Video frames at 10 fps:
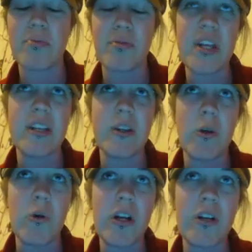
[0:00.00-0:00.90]

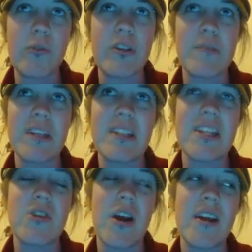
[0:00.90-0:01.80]
pre-lore, which means they
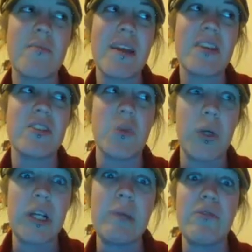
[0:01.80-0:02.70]
tried to make a
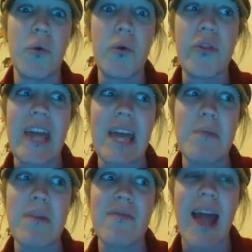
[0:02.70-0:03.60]
story before the
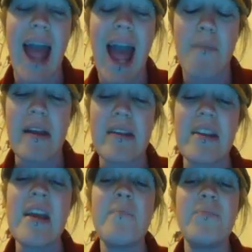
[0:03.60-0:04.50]
game even happened.
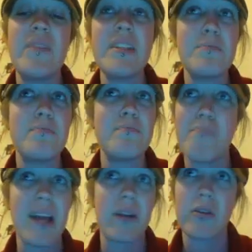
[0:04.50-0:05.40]
This
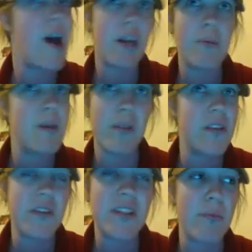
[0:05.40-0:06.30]
made a lot of people
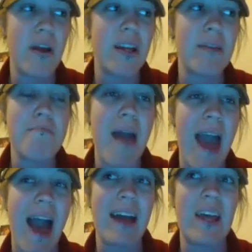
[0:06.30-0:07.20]
on the subreddit
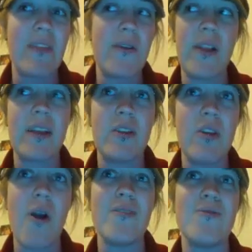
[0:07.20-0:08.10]
mad, and they're like,
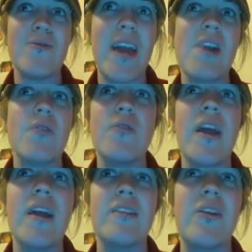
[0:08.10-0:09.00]
no, you can't
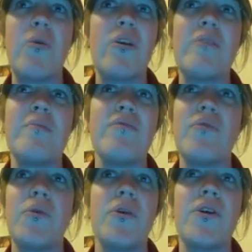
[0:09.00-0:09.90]
create lore
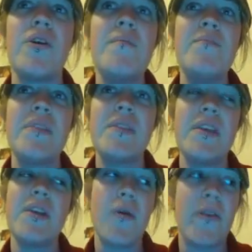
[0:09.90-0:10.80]
before
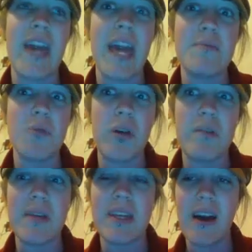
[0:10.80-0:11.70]
you know, the game's already
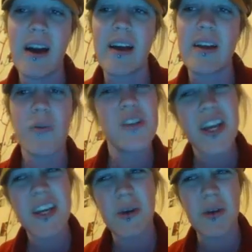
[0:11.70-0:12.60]
begun, which
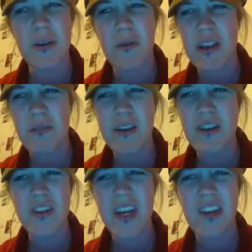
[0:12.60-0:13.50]
I agreed with
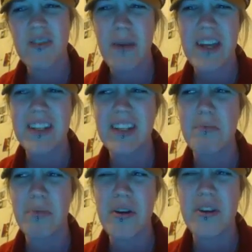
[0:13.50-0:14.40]
because you can't basically
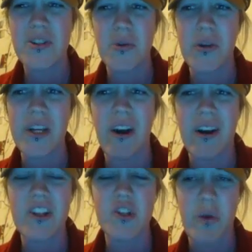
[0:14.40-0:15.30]
put a story
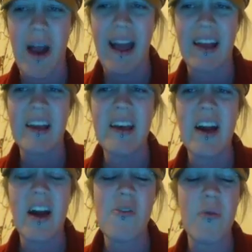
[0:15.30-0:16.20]
on a track.
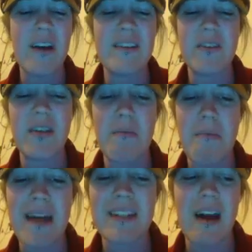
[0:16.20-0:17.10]
Otherwise, it'll get
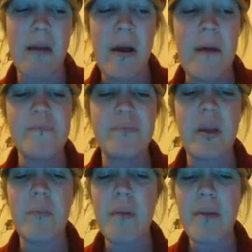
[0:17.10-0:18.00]
messed up.
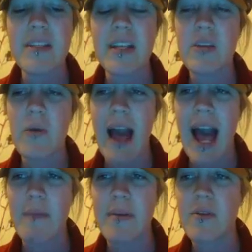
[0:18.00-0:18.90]
But basically, what
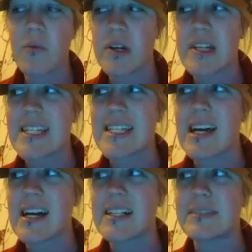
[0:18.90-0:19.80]
happened was
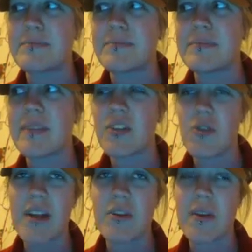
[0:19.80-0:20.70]
um, they
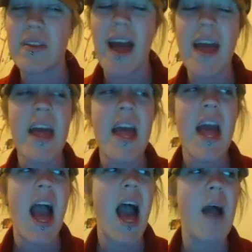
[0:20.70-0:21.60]
tried doing that,
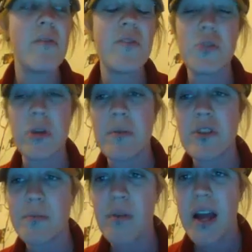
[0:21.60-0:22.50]
uh, but the streamer
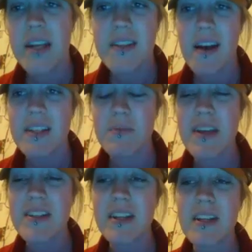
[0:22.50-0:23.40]
surprised us.
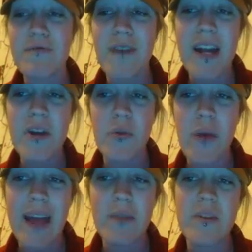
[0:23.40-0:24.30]
Basically, Fire
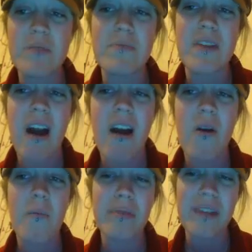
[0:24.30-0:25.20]
Red was not
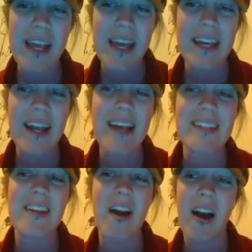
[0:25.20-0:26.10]
played
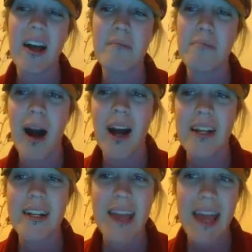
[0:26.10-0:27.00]
as an
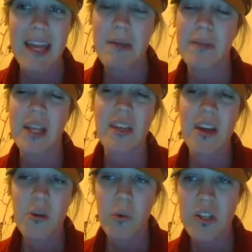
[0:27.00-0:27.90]
unmodded game like the
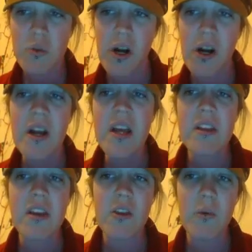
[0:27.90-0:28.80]
other ones were.
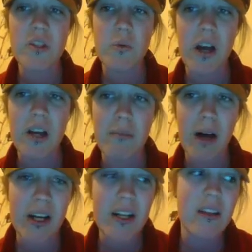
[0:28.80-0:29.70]
The other ones were
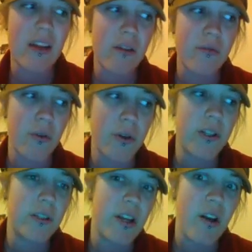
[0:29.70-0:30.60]
unmodded,
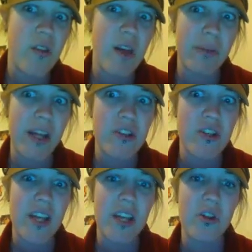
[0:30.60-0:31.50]
therefore, you know, they played
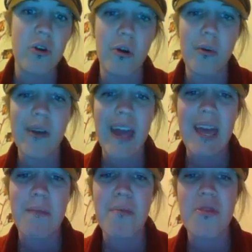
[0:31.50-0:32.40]
just like the normal
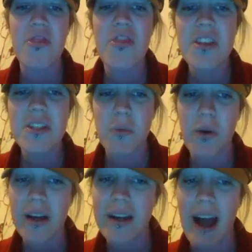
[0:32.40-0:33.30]
game. But this
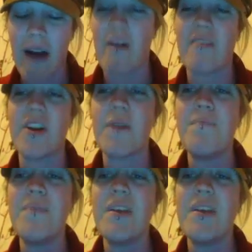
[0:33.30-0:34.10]
one, however,